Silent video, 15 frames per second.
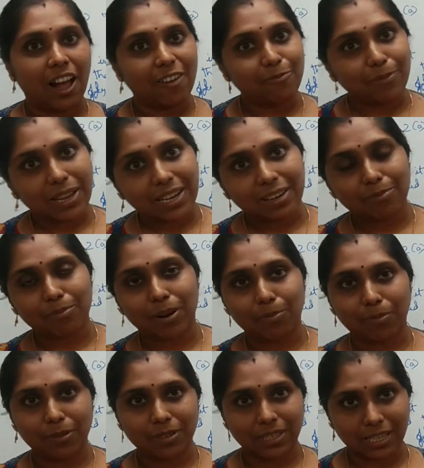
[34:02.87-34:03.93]
I've made a
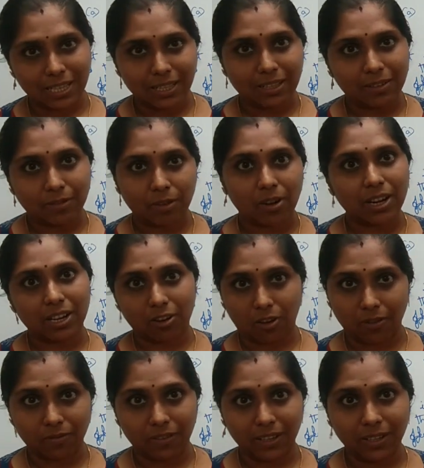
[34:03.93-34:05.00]
proposal or an
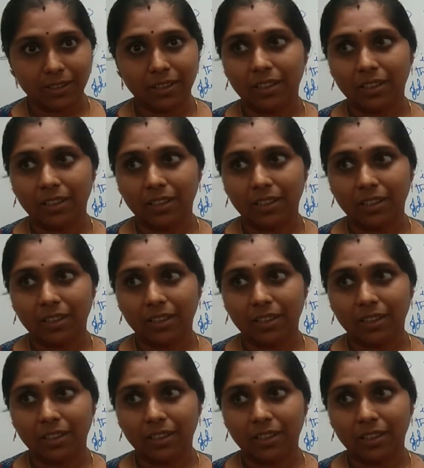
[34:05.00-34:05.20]
offer.